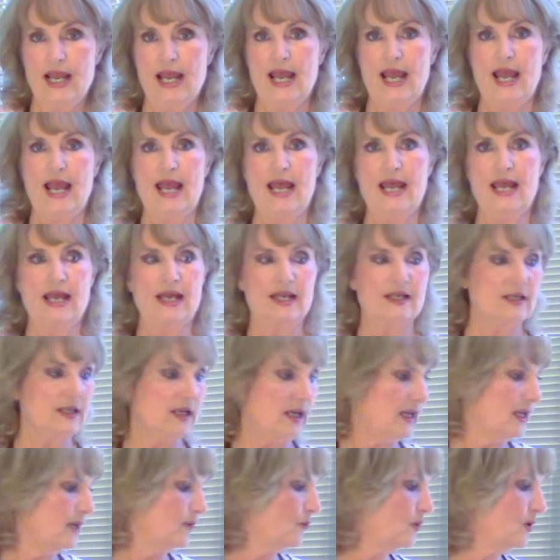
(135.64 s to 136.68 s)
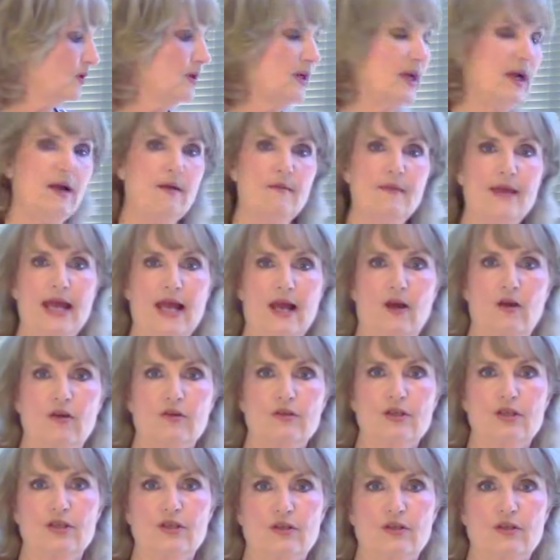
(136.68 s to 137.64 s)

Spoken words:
and it will come out.